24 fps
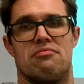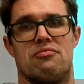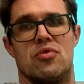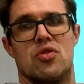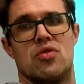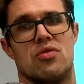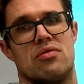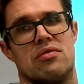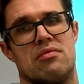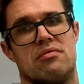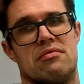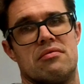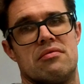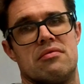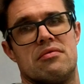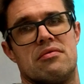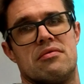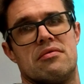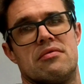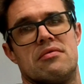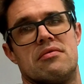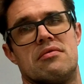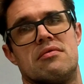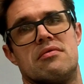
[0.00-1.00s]
on um,
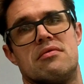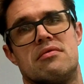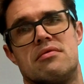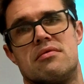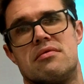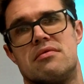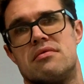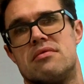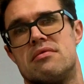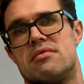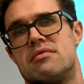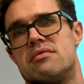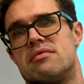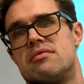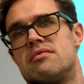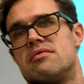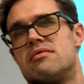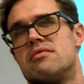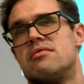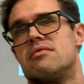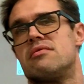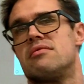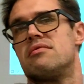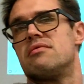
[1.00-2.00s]
Judgment
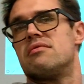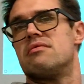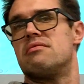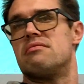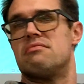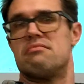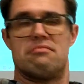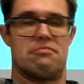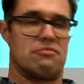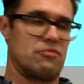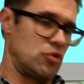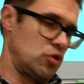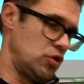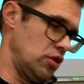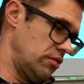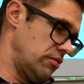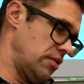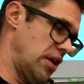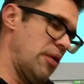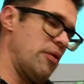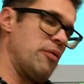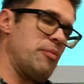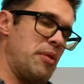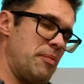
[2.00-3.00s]
Day. Like good.
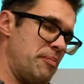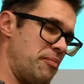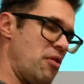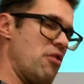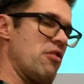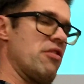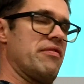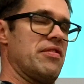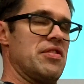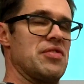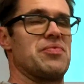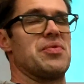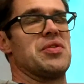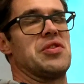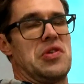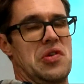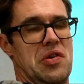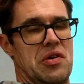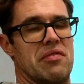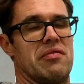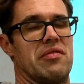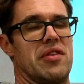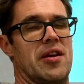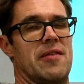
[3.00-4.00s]
That would be part of his
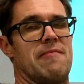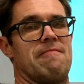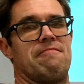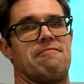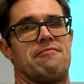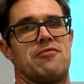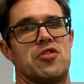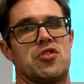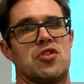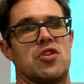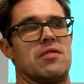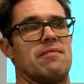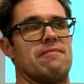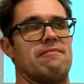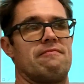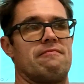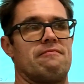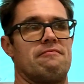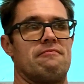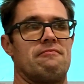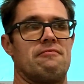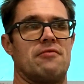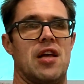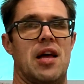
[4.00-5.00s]
return. Yeah, for sure.
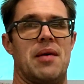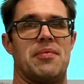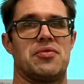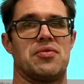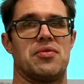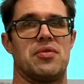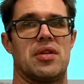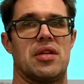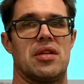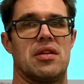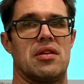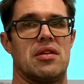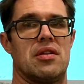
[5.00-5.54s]
Absolutely.